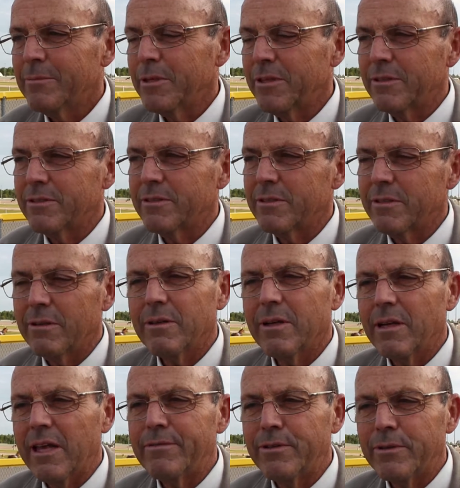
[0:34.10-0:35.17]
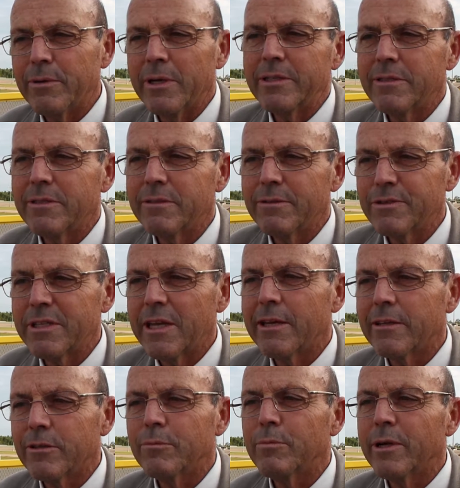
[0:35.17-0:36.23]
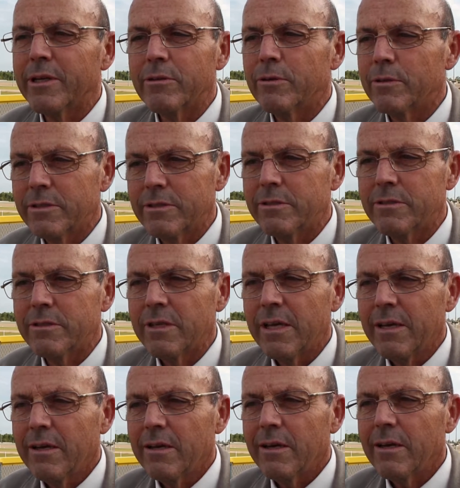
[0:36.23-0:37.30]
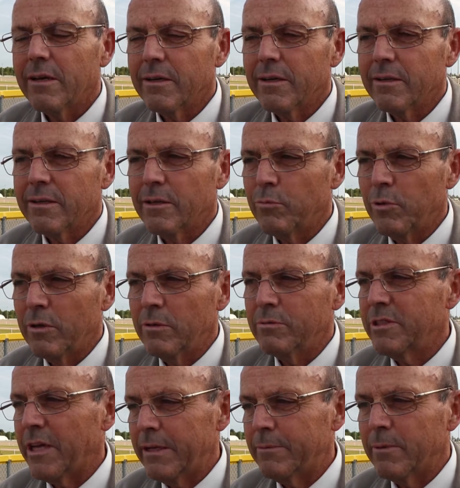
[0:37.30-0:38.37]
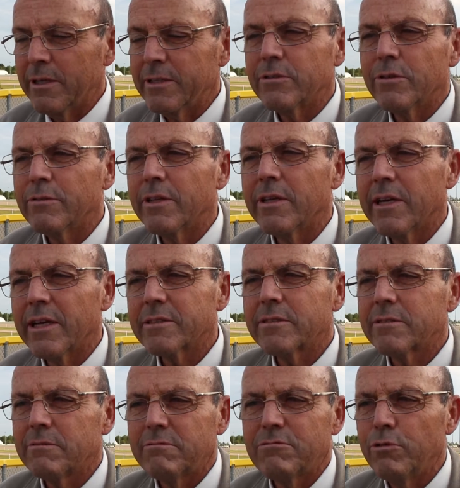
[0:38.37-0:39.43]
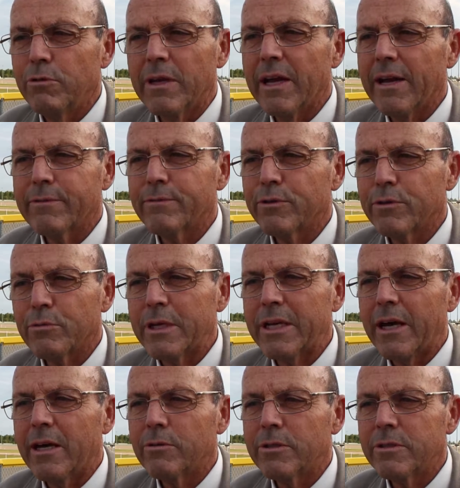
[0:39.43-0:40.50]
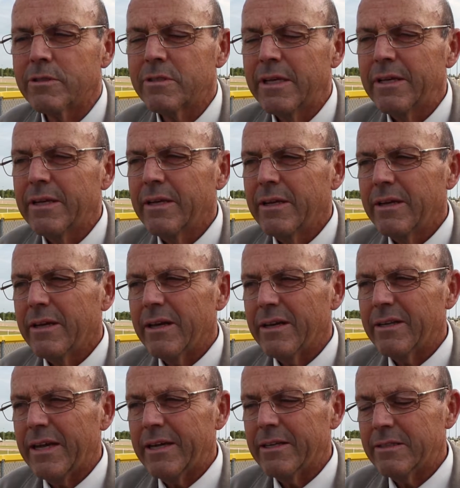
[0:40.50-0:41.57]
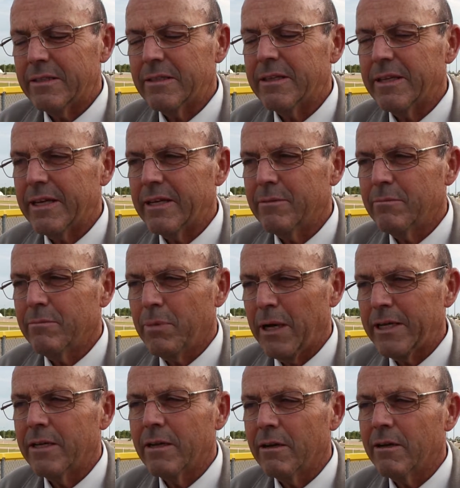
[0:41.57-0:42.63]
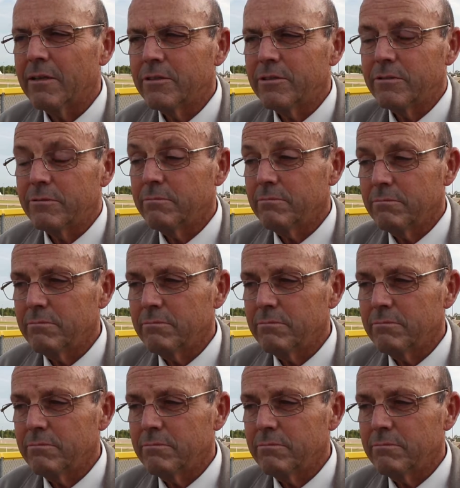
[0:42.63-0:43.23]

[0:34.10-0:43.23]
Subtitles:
But there's 11 races of standardbred horses that will take place over the next 2.5 or 3 hours. And by and large,